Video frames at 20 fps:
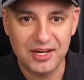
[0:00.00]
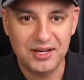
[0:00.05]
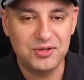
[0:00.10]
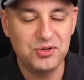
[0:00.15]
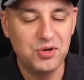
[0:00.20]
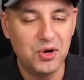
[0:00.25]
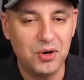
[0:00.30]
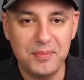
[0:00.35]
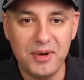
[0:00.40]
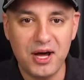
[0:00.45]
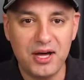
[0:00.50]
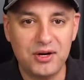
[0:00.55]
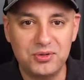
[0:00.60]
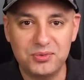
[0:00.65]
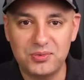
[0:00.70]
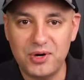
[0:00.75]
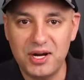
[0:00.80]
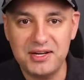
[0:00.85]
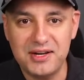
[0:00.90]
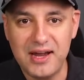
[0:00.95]
No model
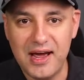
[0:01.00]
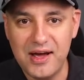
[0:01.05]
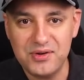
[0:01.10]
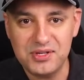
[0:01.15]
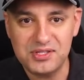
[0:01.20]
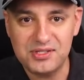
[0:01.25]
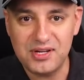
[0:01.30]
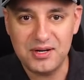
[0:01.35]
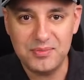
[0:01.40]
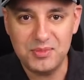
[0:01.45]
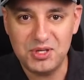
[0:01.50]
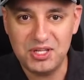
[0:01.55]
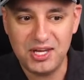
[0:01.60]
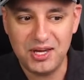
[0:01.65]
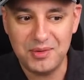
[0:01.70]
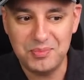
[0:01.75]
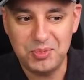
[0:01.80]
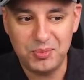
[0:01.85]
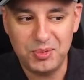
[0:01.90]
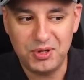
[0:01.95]
right now is gonna be
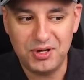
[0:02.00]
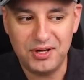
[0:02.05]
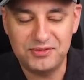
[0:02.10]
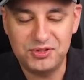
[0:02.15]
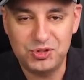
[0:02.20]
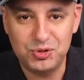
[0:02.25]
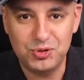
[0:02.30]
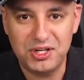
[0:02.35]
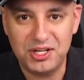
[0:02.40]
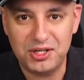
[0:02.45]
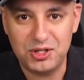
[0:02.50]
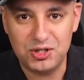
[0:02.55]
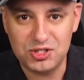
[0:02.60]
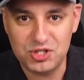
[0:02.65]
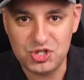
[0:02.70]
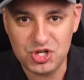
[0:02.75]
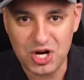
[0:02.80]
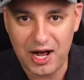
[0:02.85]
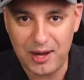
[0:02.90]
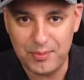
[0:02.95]
capable of doing a good
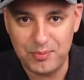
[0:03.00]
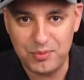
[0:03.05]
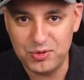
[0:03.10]
job.